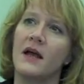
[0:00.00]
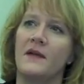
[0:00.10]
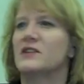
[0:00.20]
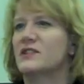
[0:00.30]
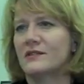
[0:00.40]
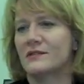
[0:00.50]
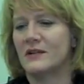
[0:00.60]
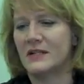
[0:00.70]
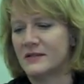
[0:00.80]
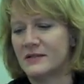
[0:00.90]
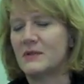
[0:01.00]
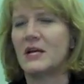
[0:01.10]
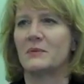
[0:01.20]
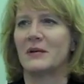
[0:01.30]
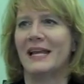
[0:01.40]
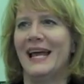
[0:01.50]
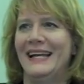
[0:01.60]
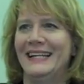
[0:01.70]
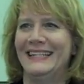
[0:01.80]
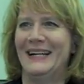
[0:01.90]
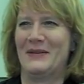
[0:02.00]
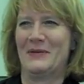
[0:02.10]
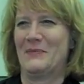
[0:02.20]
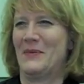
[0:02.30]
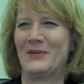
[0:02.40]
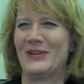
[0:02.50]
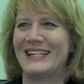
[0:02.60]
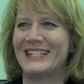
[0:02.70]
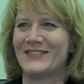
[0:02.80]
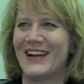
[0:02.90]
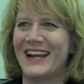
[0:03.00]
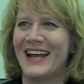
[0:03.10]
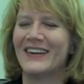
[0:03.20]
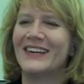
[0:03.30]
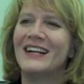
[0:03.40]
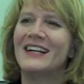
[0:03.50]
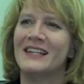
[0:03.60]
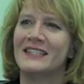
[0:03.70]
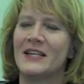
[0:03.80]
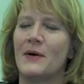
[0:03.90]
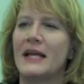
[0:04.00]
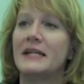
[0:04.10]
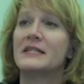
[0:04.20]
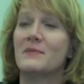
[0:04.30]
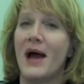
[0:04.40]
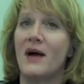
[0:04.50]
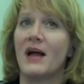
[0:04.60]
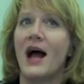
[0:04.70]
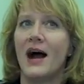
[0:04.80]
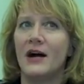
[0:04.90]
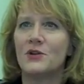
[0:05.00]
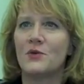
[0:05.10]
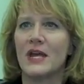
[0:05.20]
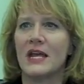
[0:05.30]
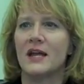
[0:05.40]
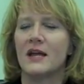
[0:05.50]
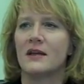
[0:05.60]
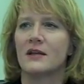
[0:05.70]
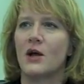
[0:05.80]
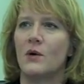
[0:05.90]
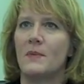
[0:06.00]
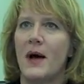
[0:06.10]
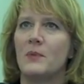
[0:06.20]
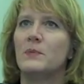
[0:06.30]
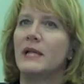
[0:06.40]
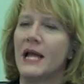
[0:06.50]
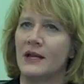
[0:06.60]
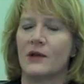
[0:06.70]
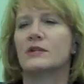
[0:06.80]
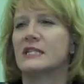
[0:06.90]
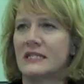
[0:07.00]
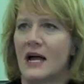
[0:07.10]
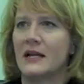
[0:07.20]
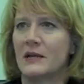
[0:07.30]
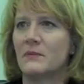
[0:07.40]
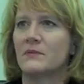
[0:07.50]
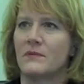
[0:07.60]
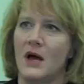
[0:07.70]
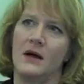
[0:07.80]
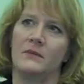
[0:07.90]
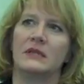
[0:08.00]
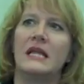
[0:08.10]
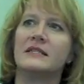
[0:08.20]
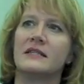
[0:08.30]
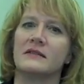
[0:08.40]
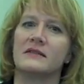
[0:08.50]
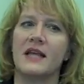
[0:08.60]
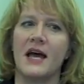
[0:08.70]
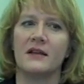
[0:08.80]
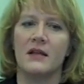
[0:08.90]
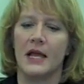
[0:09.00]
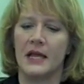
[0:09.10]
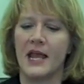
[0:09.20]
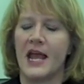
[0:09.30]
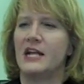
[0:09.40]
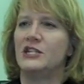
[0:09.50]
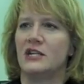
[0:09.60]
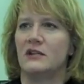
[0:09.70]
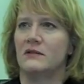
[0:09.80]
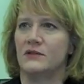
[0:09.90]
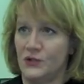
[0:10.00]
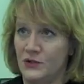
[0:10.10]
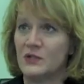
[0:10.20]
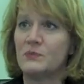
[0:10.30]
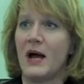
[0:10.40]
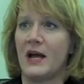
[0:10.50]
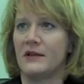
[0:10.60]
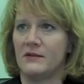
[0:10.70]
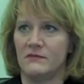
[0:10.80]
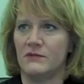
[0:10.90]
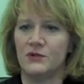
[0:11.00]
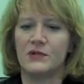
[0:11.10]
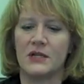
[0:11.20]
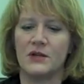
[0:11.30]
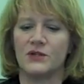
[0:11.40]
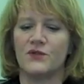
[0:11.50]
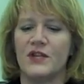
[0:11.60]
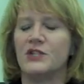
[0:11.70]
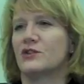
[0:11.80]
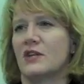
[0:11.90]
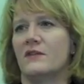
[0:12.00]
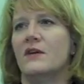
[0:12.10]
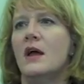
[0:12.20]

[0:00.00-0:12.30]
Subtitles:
And there's a subtitle, but I don't remember what it is right now. So, and it's about how do we go about planning or designing lessons that engage students by using those features of,